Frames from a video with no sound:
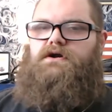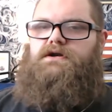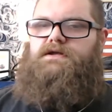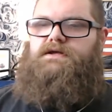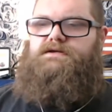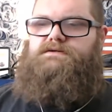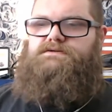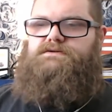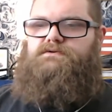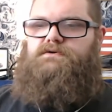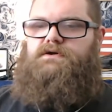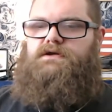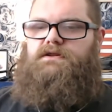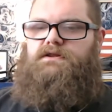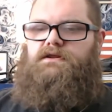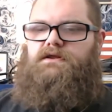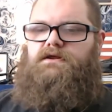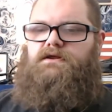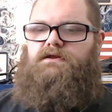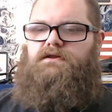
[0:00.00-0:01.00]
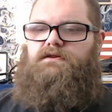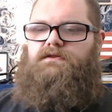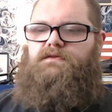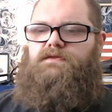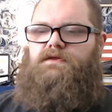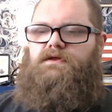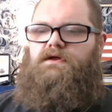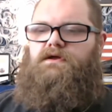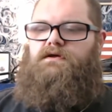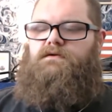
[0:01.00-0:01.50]
into history,
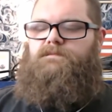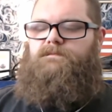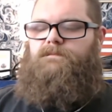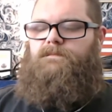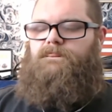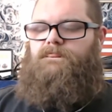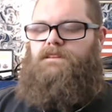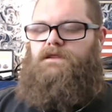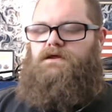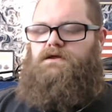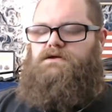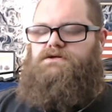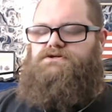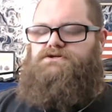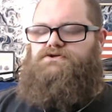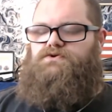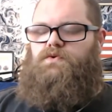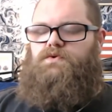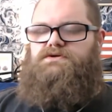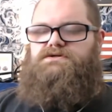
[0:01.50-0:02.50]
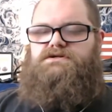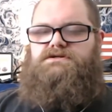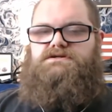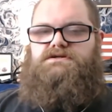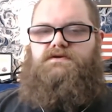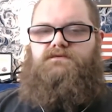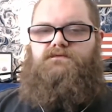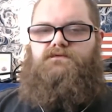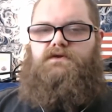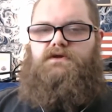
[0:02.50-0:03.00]
the sources
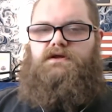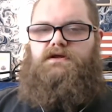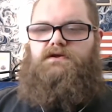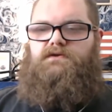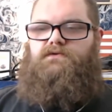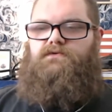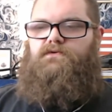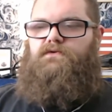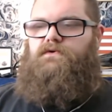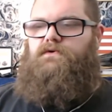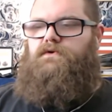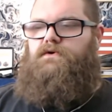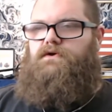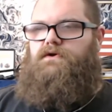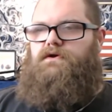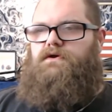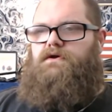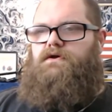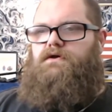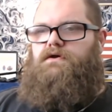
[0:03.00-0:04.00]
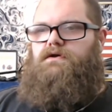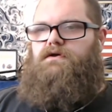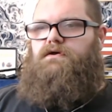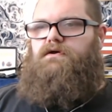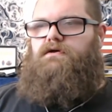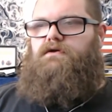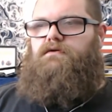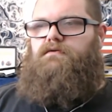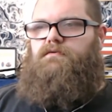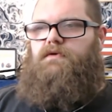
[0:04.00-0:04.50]
of these
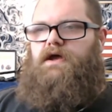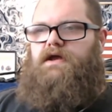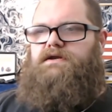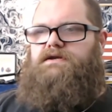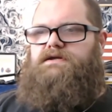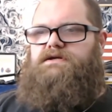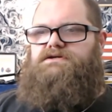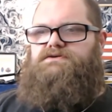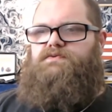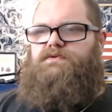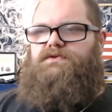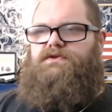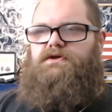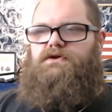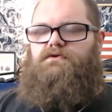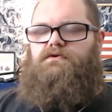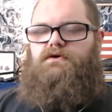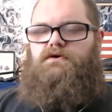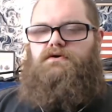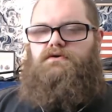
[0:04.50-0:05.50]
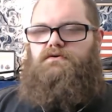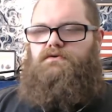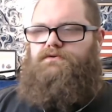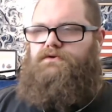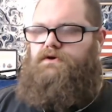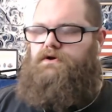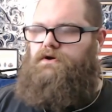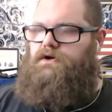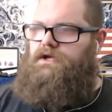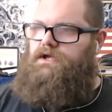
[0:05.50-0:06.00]
ideas within critical
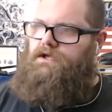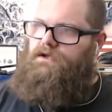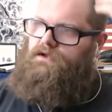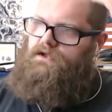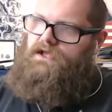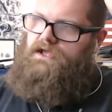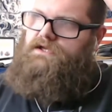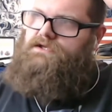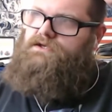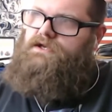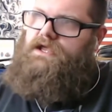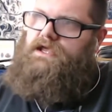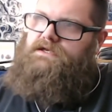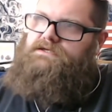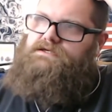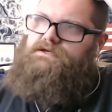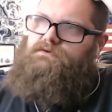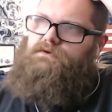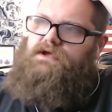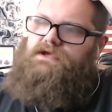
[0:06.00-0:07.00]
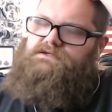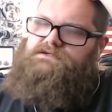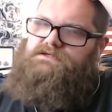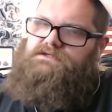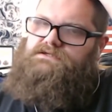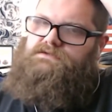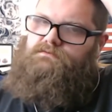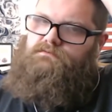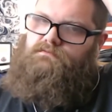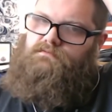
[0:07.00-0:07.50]
theory and
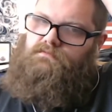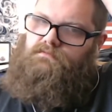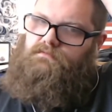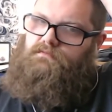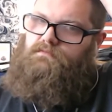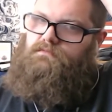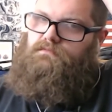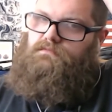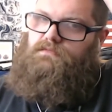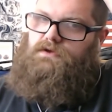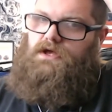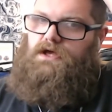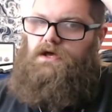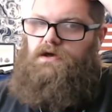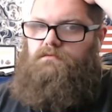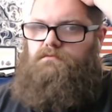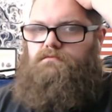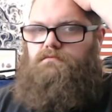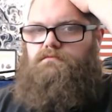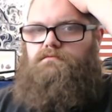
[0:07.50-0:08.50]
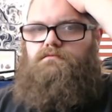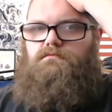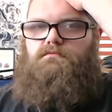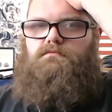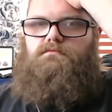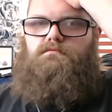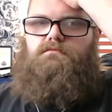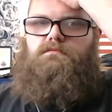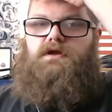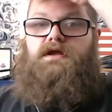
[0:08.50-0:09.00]
anti-racism,
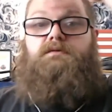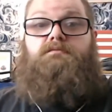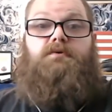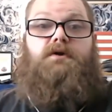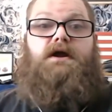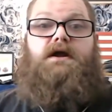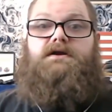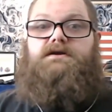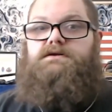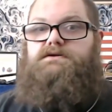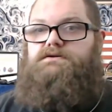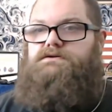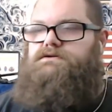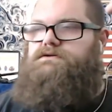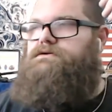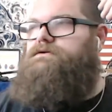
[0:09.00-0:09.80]
in practice.